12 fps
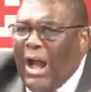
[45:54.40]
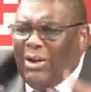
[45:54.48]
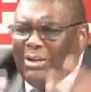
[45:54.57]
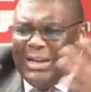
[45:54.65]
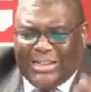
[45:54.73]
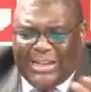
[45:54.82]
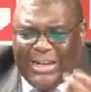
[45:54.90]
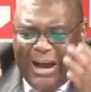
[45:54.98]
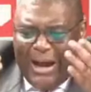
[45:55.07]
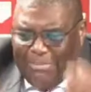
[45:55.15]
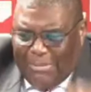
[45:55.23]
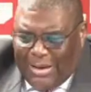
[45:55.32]
does the
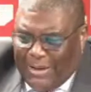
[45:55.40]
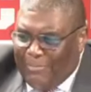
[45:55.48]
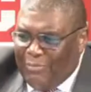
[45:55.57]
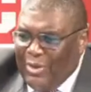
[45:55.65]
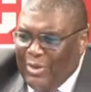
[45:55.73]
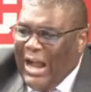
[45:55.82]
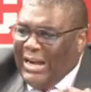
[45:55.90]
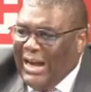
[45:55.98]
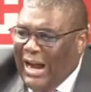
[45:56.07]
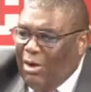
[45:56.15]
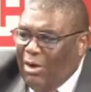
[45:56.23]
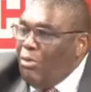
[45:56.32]
army
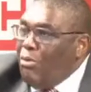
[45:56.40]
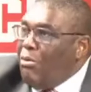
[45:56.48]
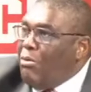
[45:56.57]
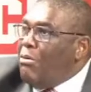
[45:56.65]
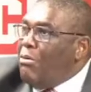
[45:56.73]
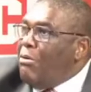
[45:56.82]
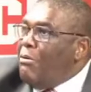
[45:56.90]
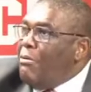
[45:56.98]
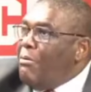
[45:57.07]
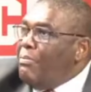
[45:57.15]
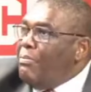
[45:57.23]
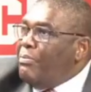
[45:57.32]
allow
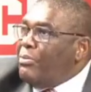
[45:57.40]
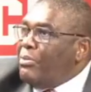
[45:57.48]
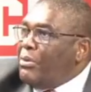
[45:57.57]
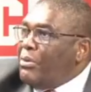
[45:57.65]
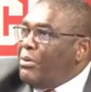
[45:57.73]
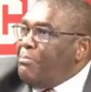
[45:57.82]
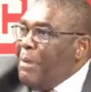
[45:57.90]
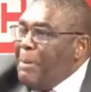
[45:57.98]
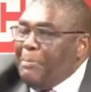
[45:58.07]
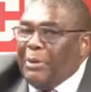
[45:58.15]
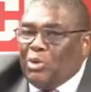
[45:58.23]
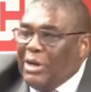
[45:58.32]

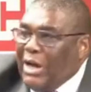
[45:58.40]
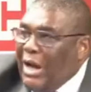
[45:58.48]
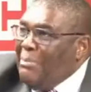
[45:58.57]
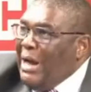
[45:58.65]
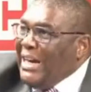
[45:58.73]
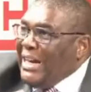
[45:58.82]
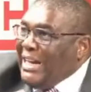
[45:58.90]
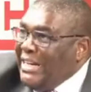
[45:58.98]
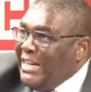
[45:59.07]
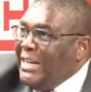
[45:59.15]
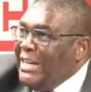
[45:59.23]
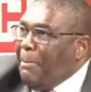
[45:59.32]
people to come and
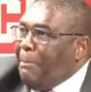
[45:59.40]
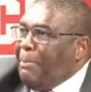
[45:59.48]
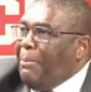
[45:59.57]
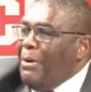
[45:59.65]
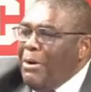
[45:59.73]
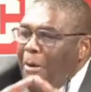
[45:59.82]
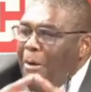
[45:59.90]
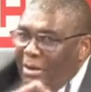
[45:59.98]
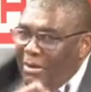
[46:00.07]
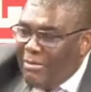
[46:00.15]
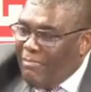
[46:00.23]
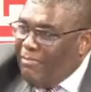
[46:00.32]
kidnap
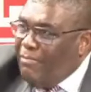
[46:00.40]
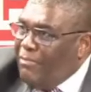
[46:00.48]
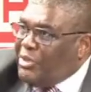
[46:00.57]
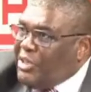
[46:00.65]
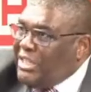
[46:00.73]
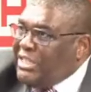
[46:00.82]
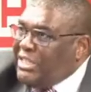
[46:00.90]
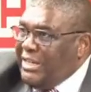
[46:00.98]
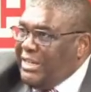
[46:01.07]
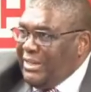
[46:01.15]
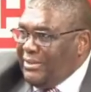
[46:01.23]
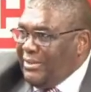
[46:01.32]

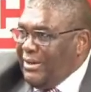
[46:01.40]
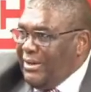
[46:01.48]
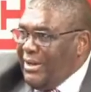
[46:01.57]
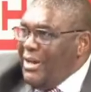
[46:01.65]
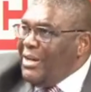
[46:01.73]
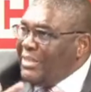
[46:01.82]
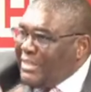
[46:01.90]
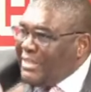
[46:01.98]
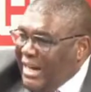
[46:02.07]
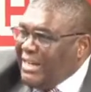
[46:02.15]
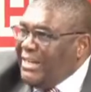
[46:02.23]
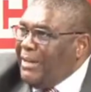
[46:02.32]
citizens,
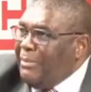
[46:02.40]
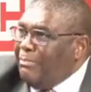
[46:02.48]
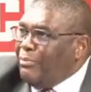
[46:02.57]
take them,